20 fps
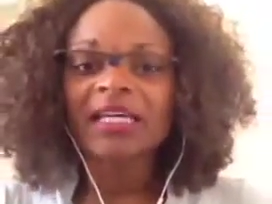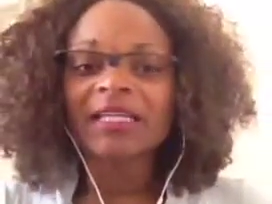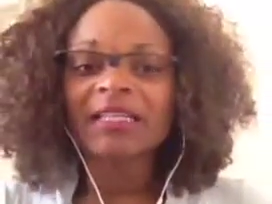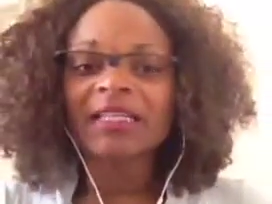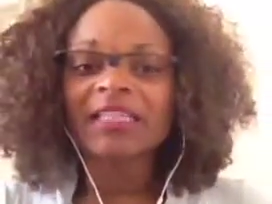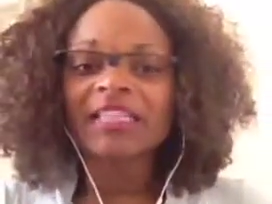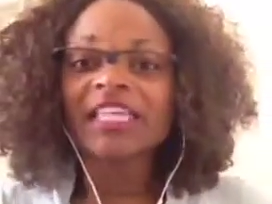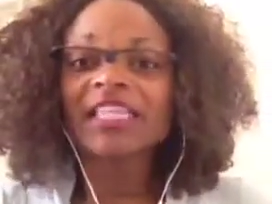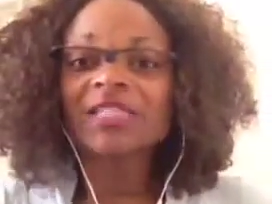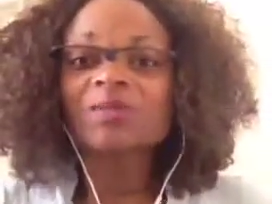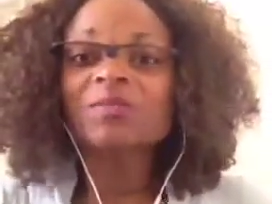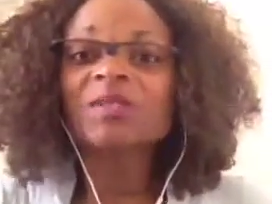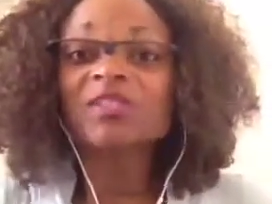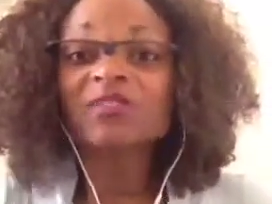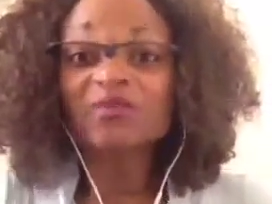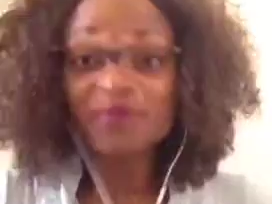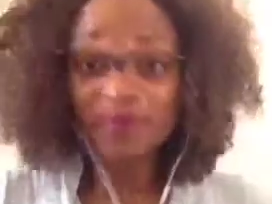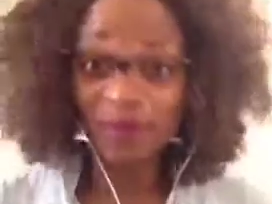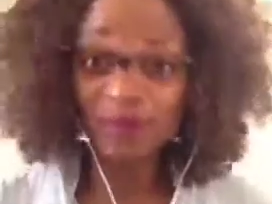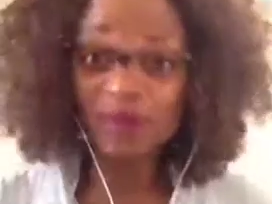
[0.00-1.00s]
This was the
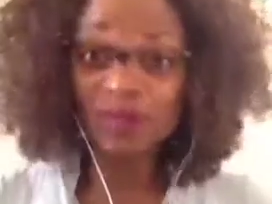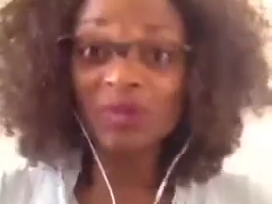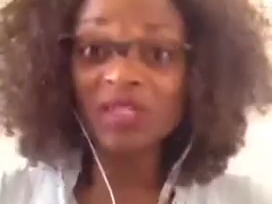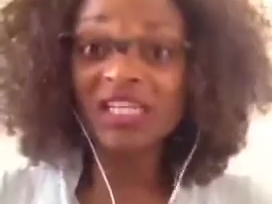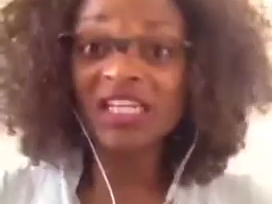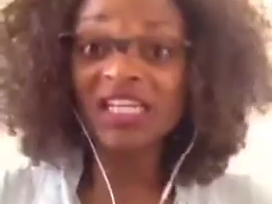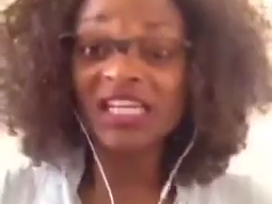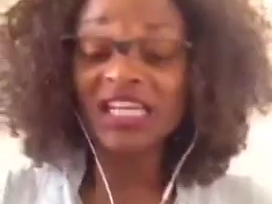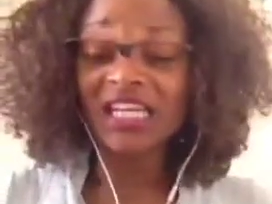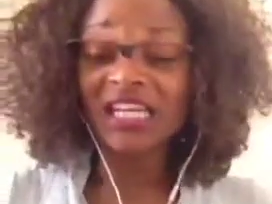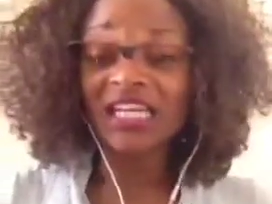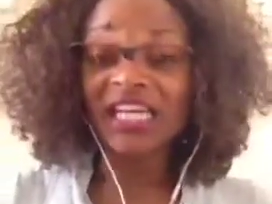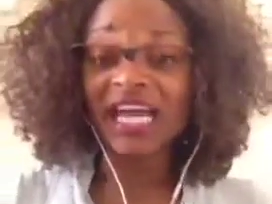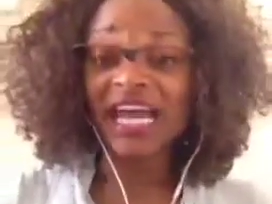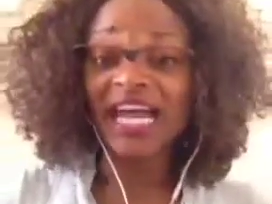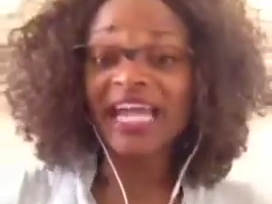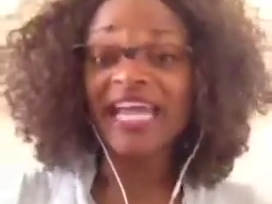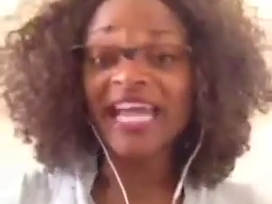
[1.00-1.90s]
first weekend I